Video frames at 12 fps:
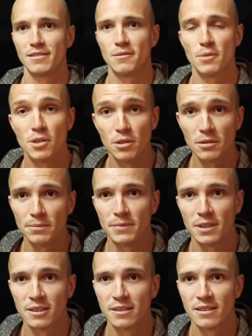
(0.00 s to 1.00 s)
we're doomed.
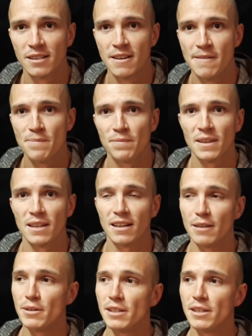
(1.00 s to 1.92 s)
I mean,